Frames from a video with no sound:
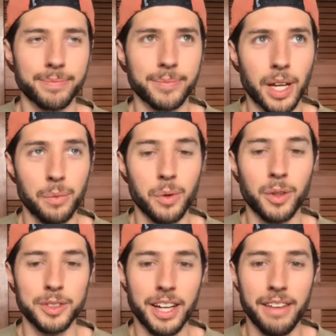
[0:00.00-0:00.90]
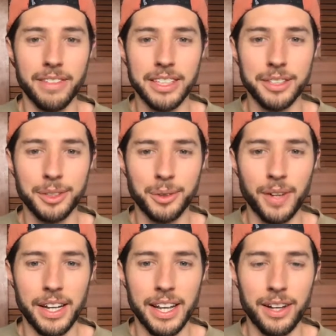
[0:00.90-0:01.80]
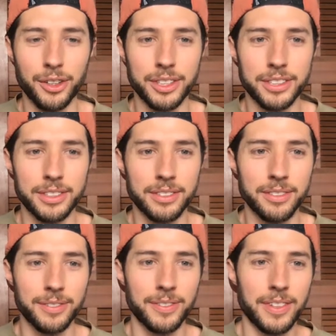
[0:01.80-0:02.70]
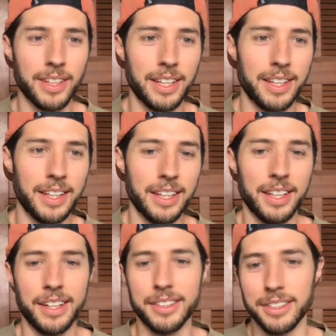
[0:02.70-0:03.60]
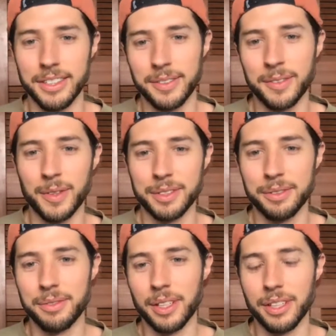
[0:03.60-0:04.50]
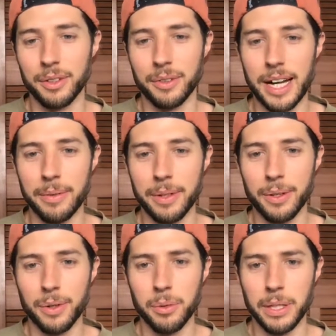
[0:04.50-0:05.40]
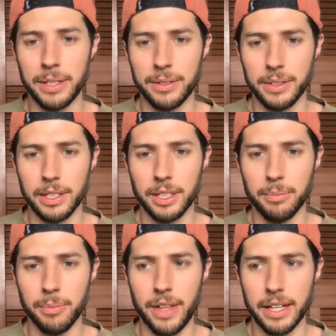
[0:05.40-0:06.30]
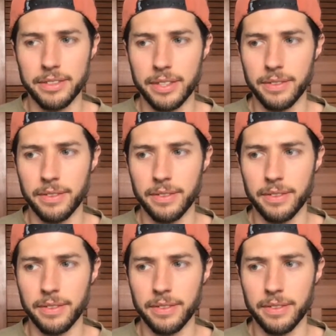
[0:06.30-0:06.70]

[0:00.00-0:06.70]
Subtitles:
I won't dive into right now because that's a fun little rabbit hole. But that's